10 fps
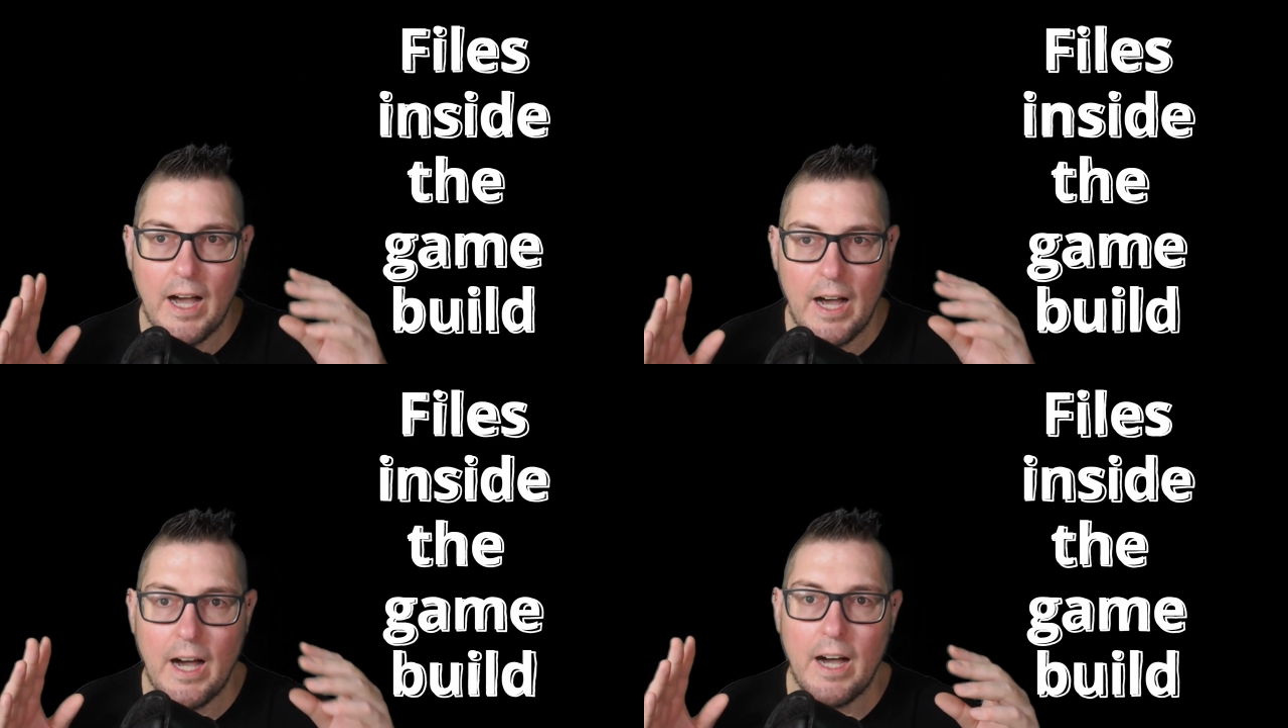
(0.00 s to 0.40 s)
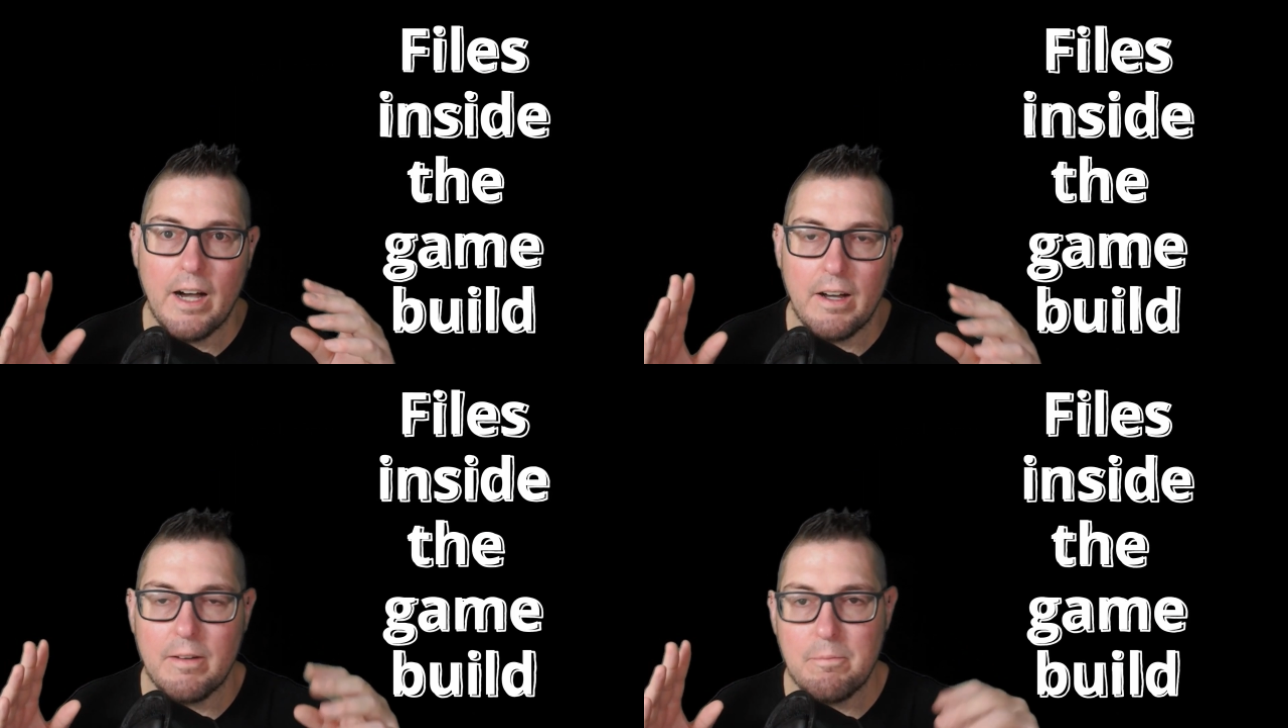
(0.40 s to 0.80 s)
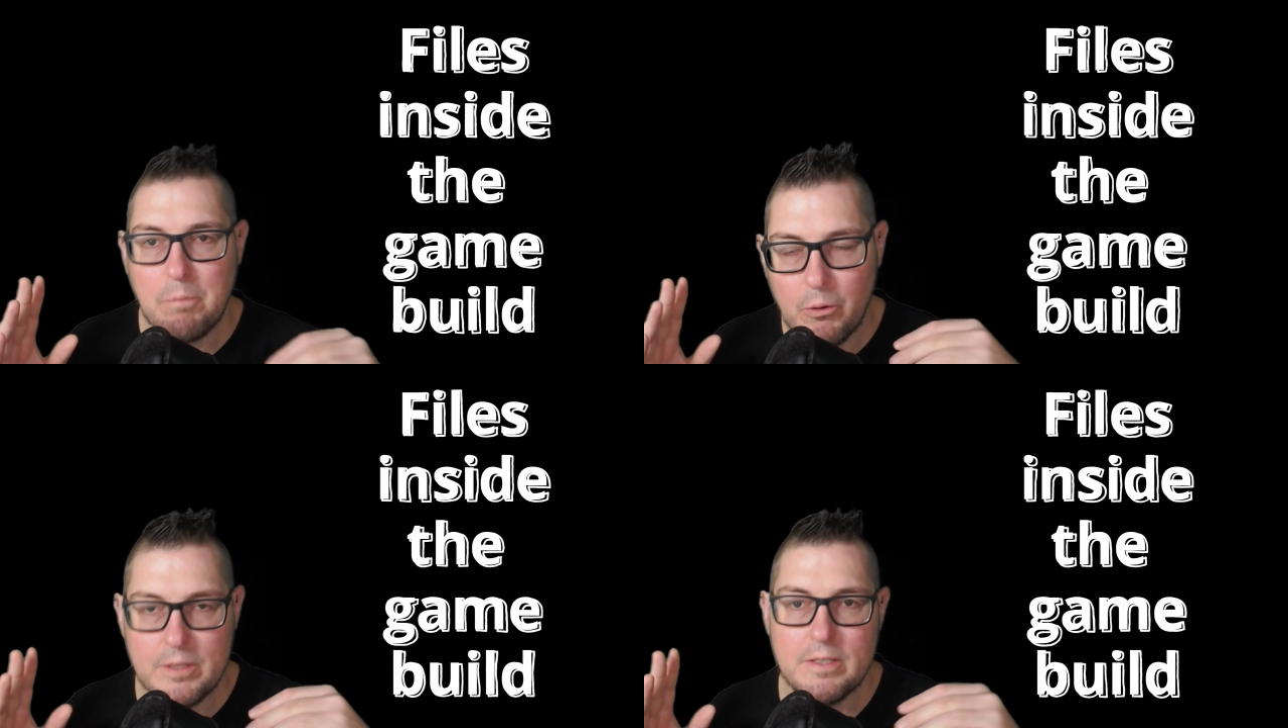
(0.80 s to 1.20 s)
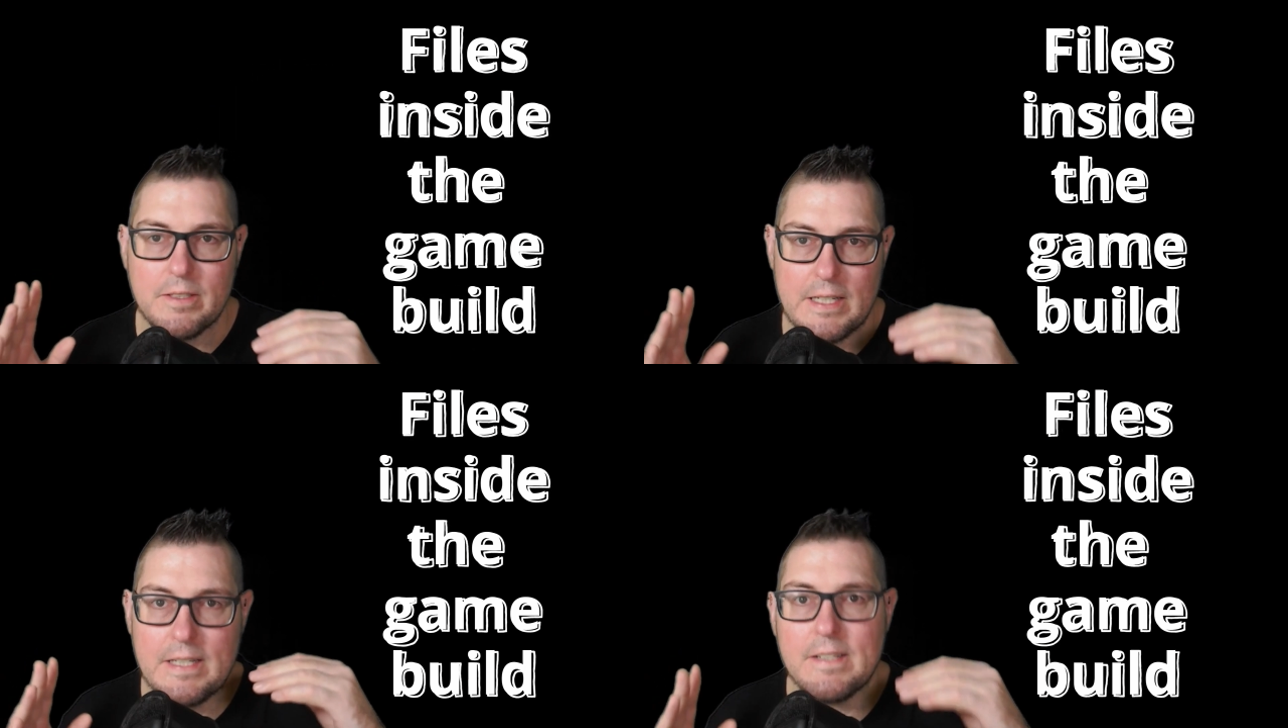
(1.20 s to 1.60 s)
are
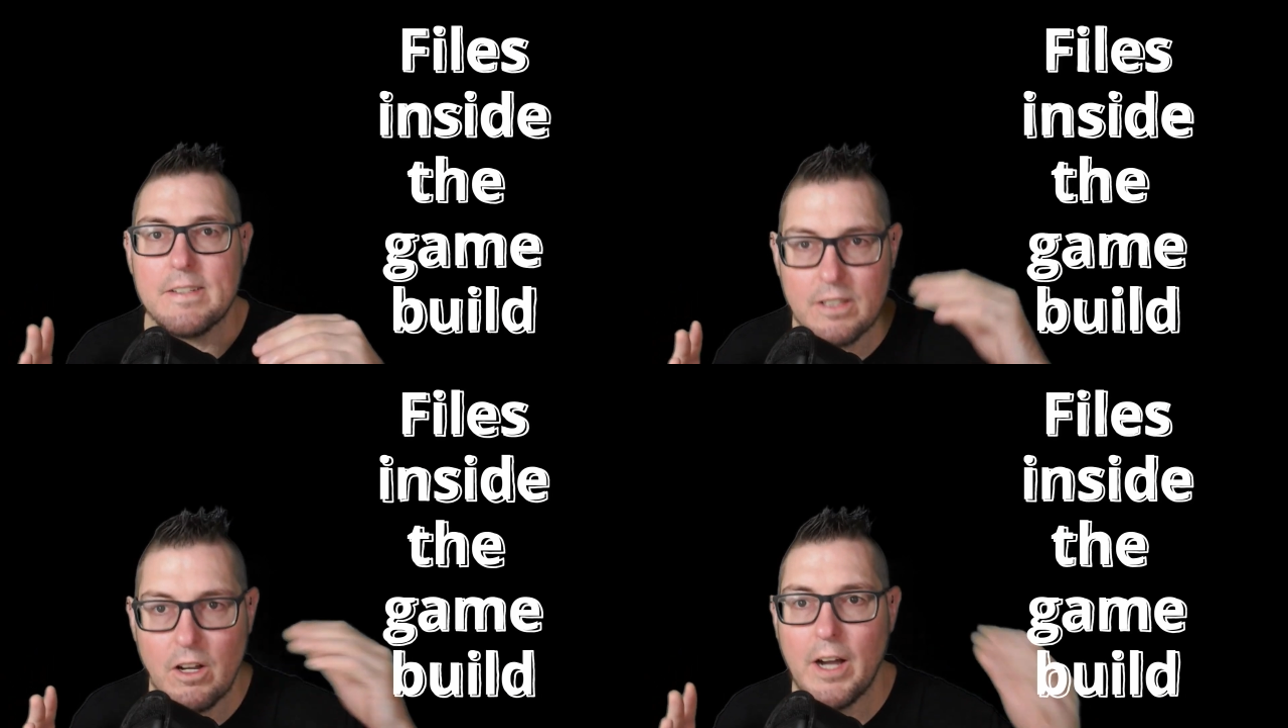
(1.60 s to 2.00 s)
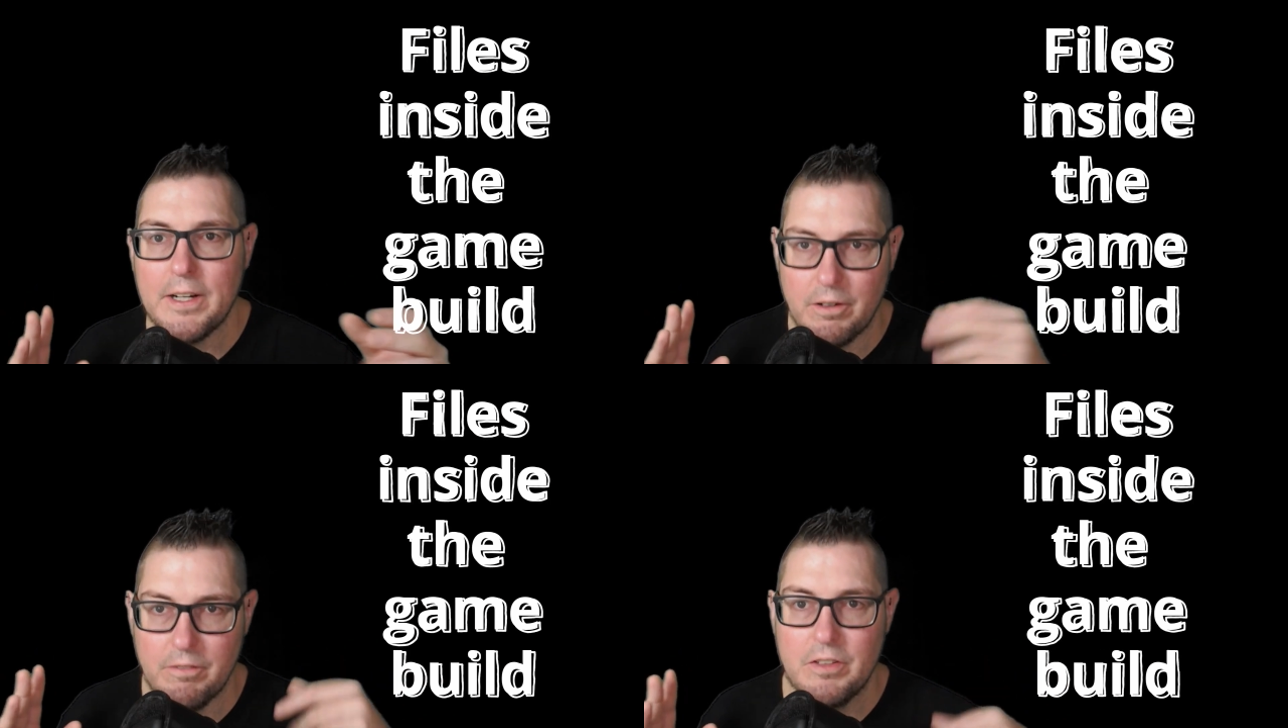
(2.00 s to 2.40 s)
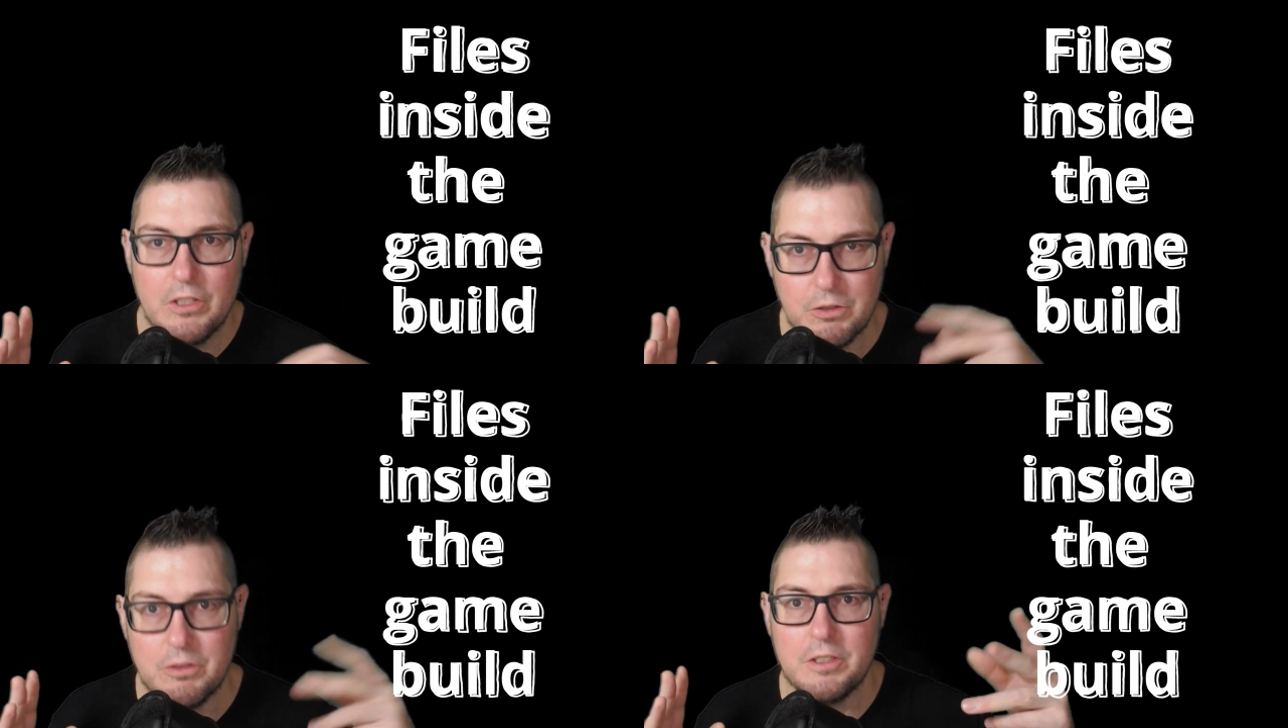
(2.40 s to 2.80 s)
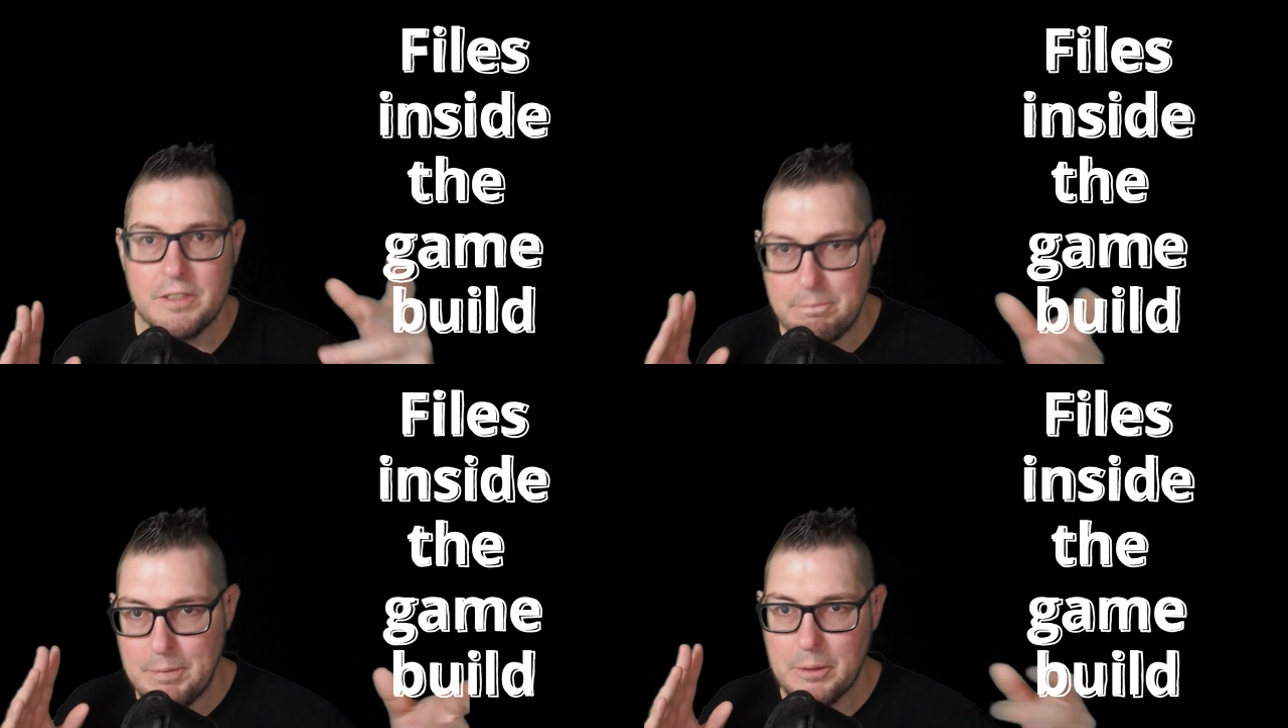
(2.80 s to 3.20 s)
points inside of the
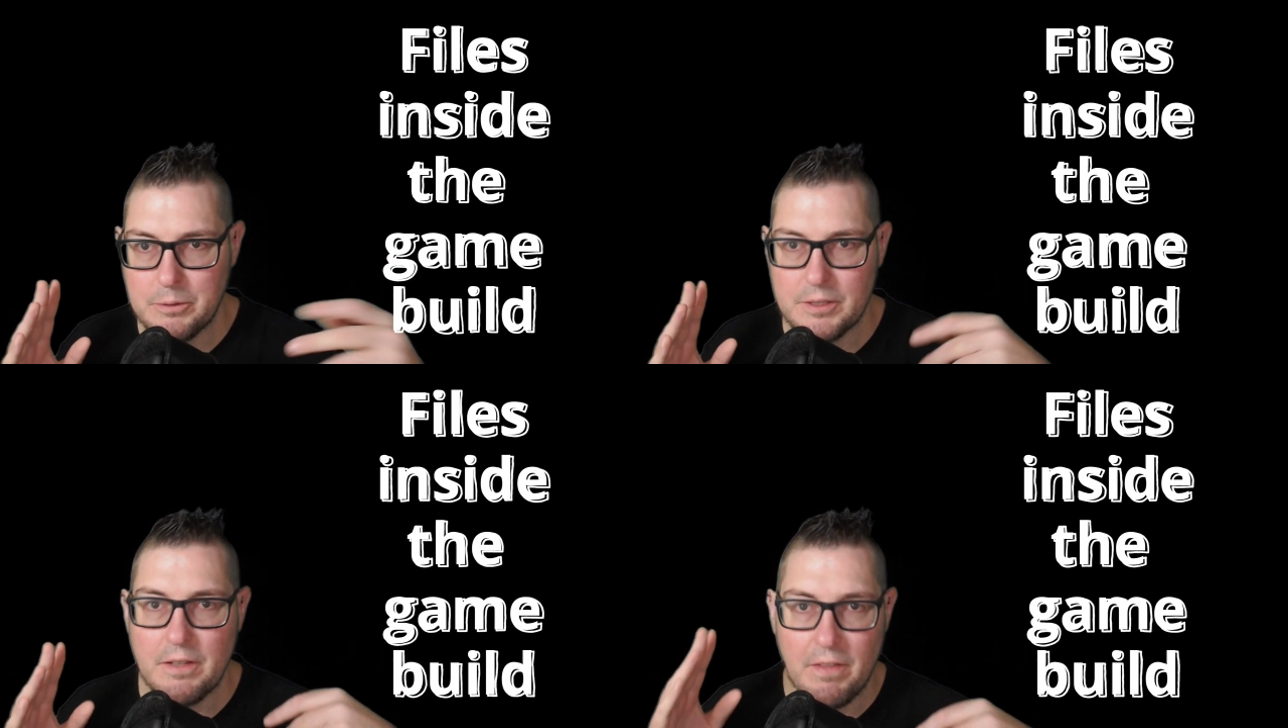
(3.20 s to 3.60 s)
Unity build